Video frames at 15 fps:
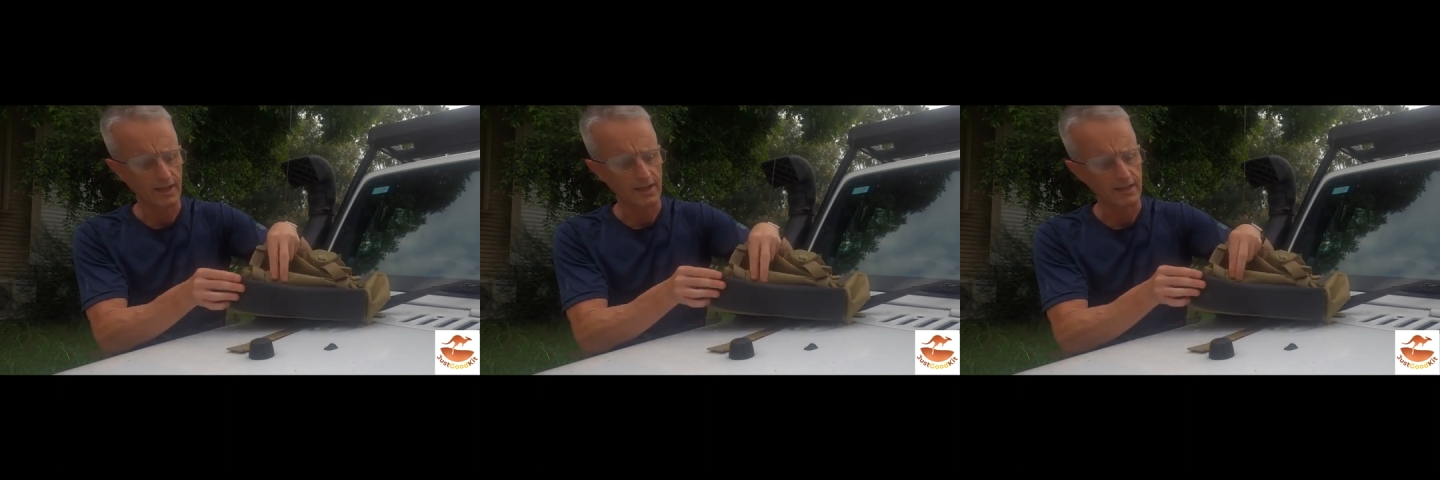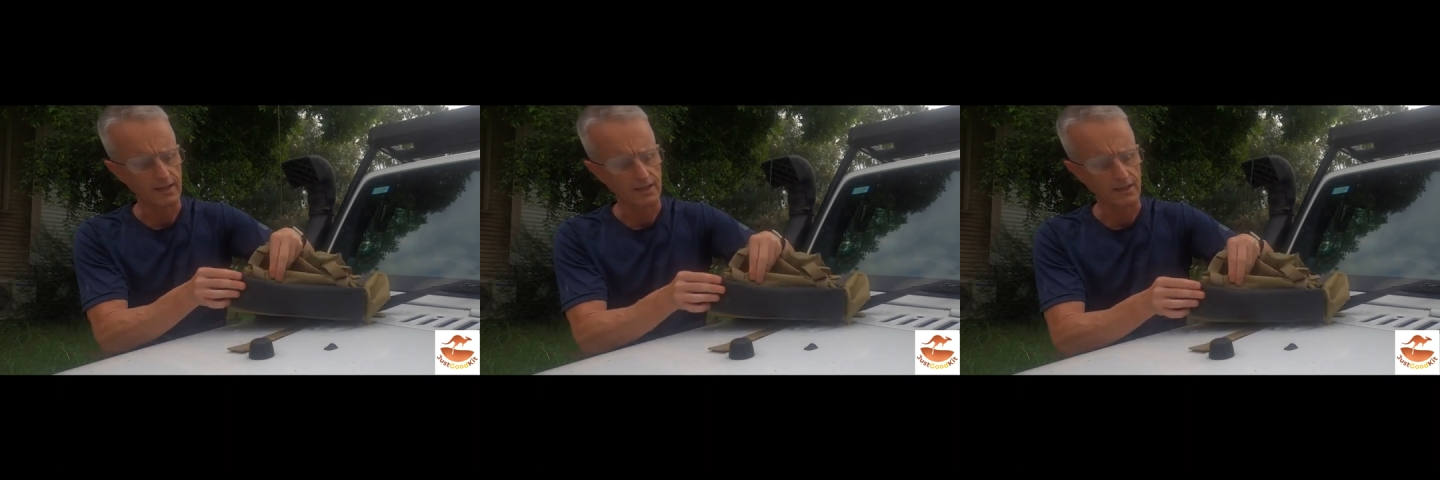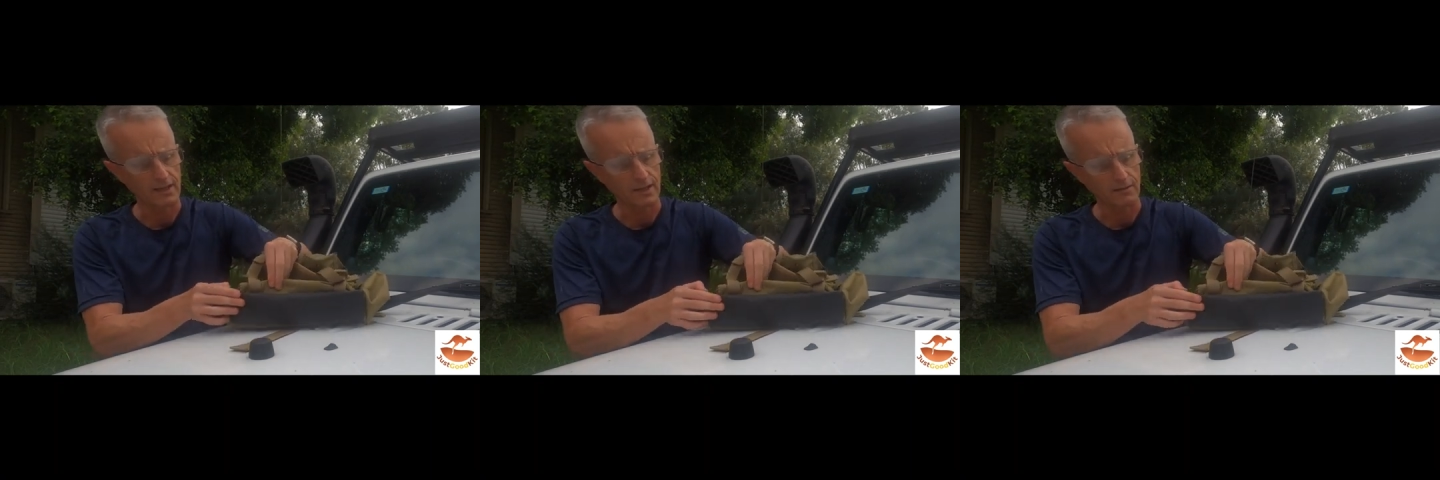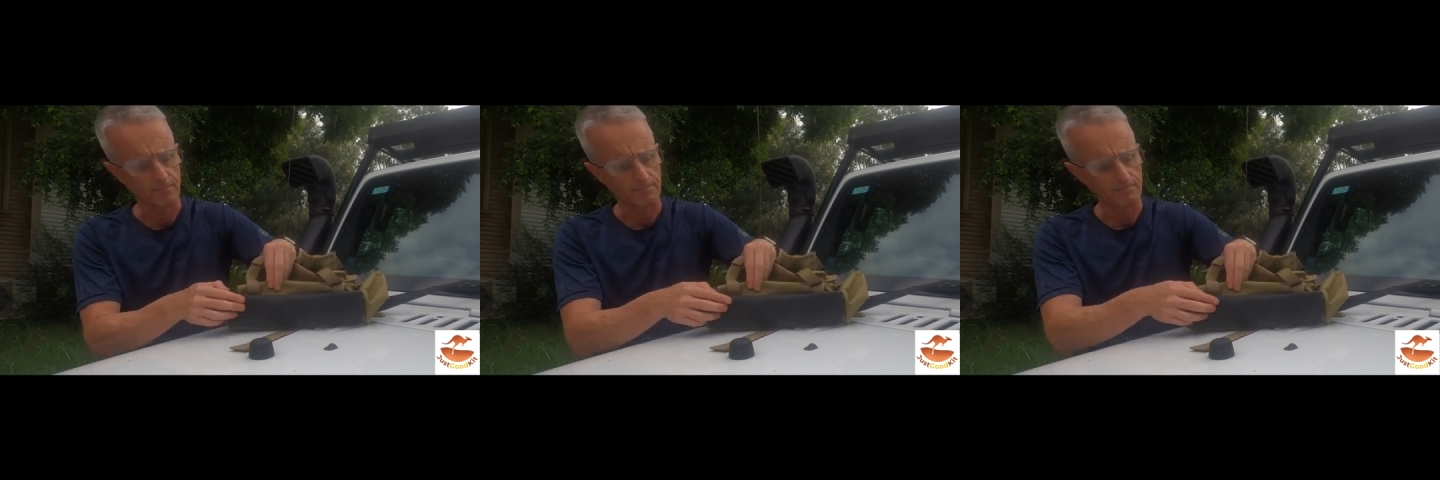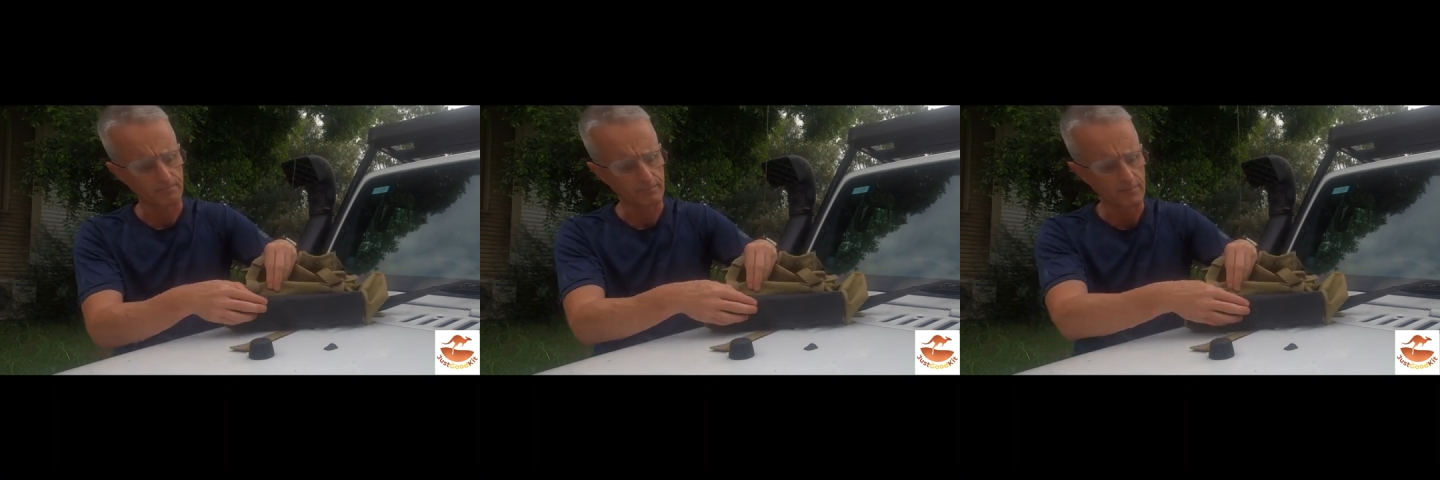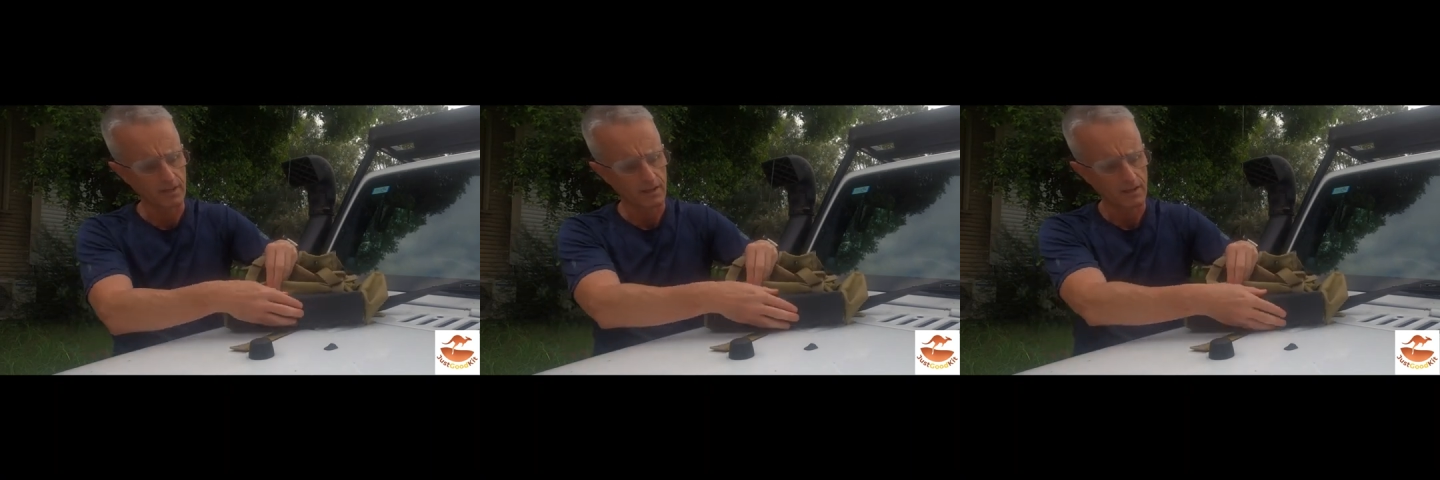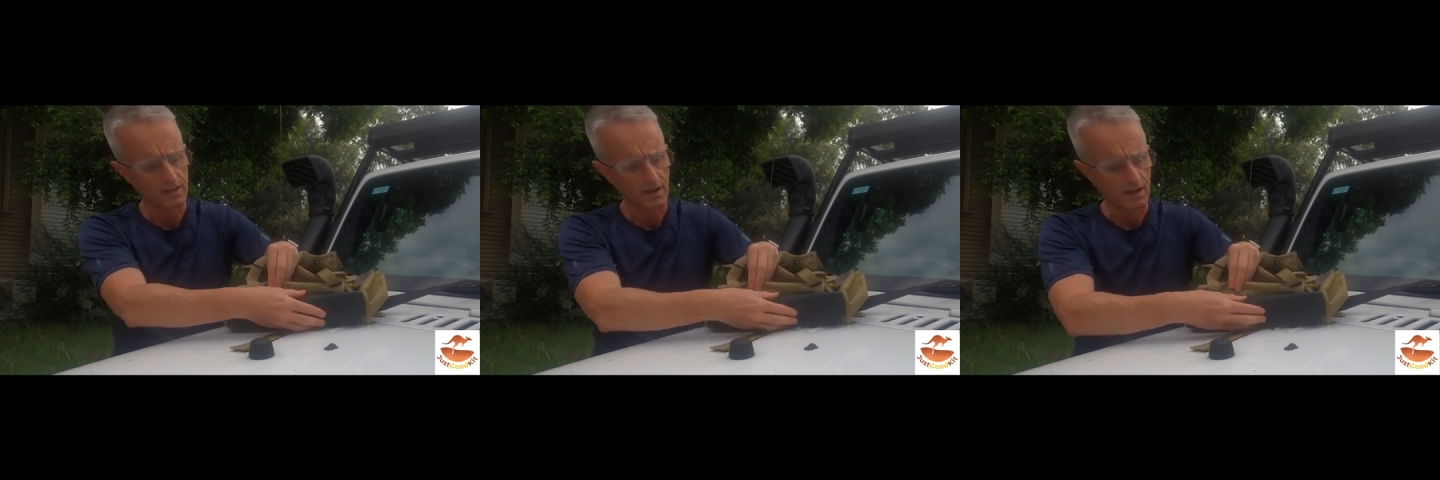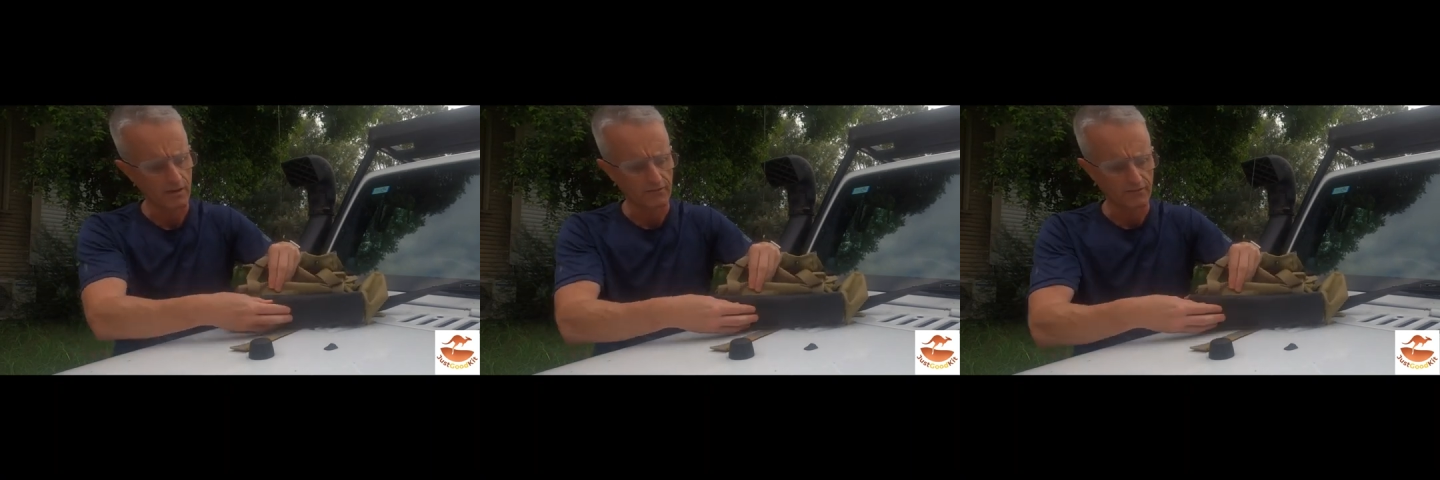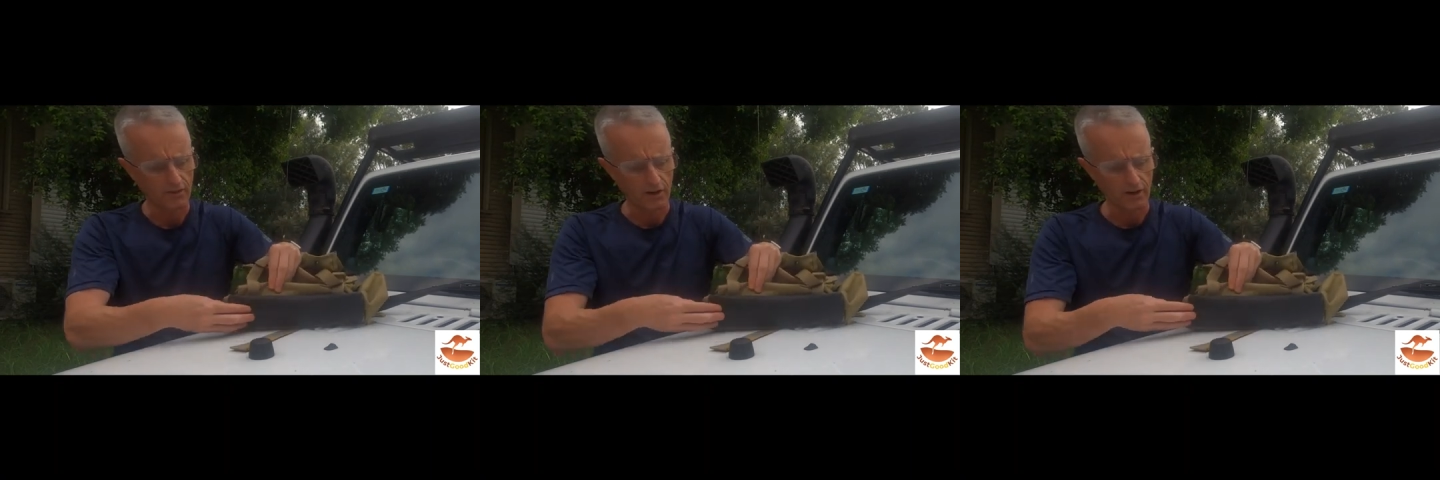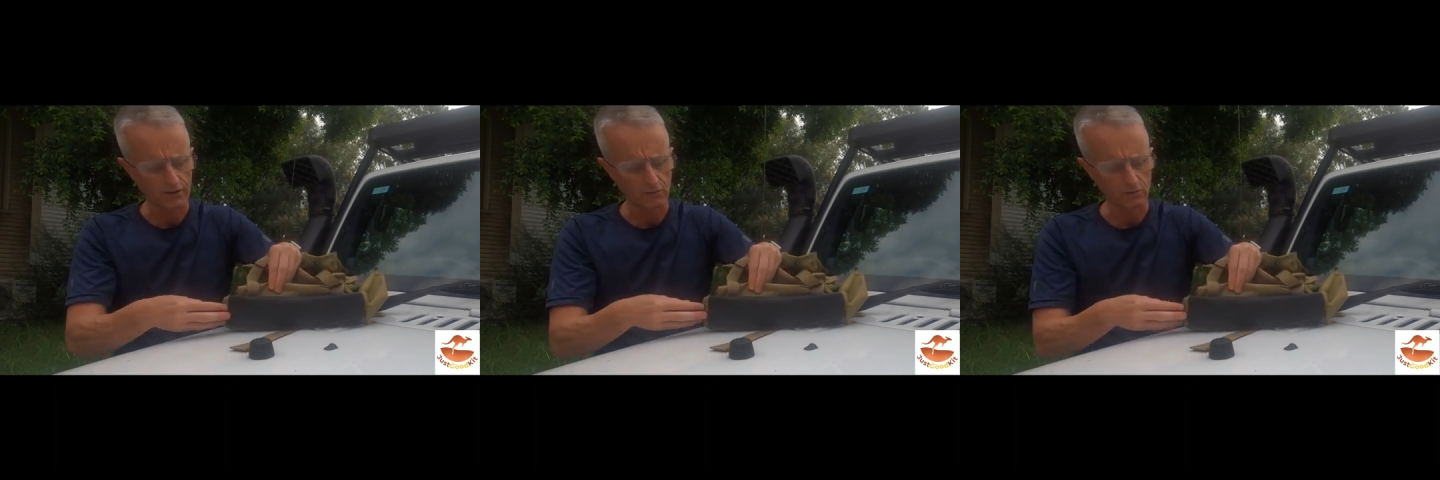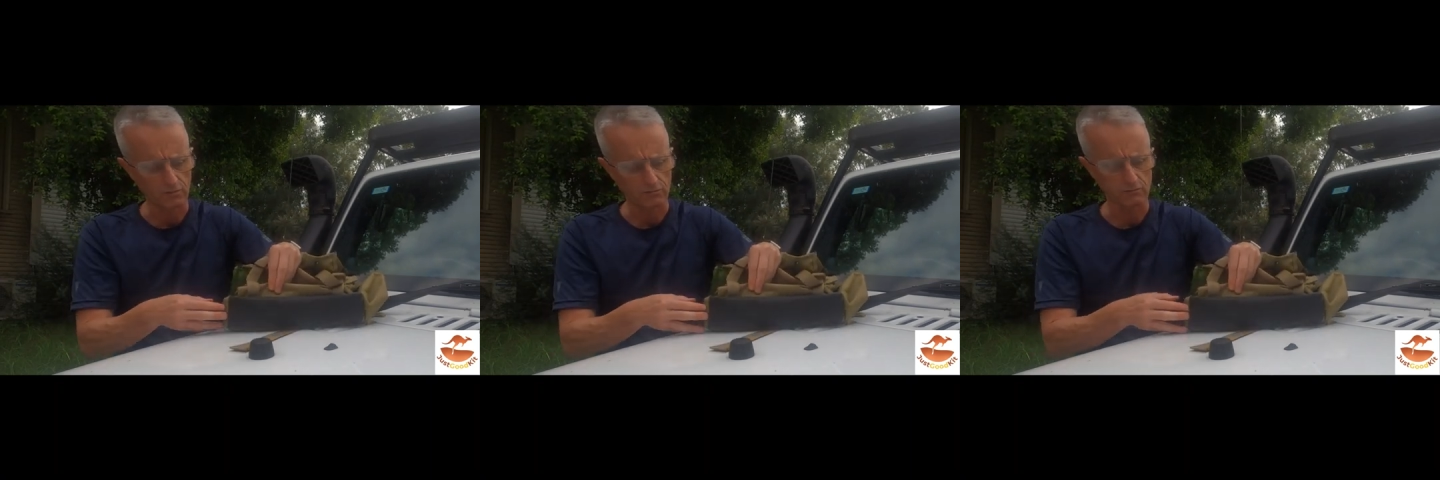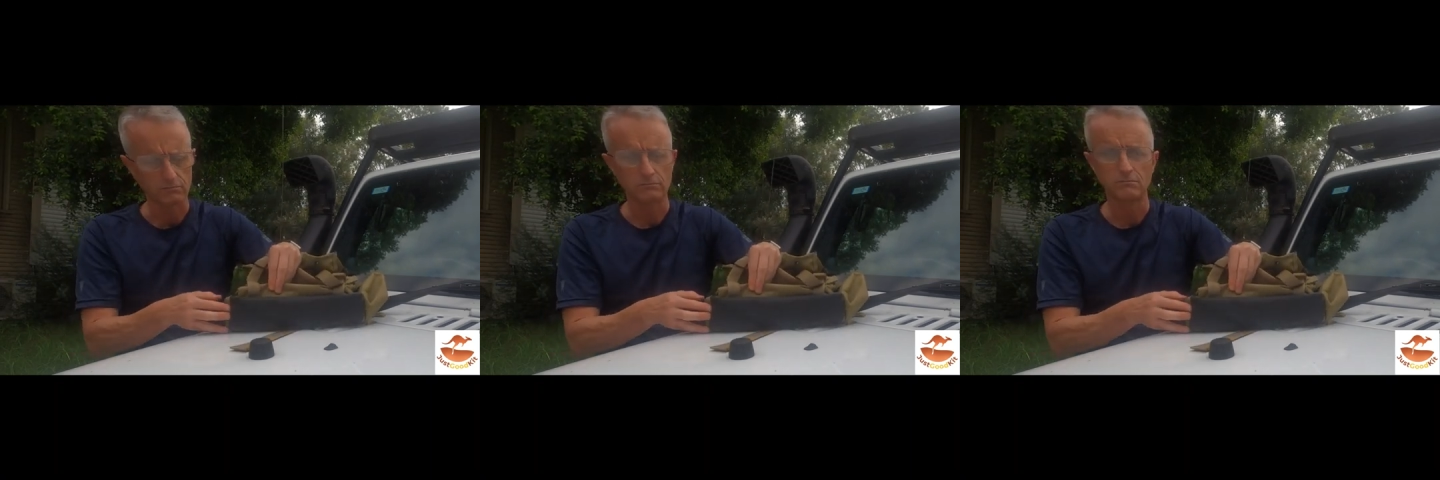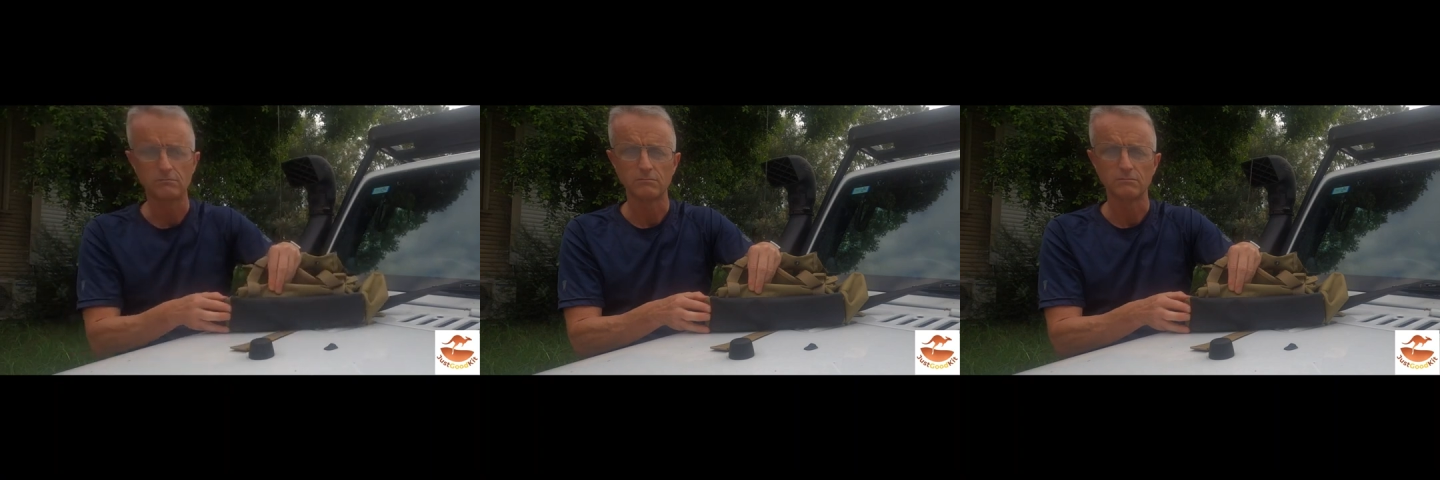a vinyl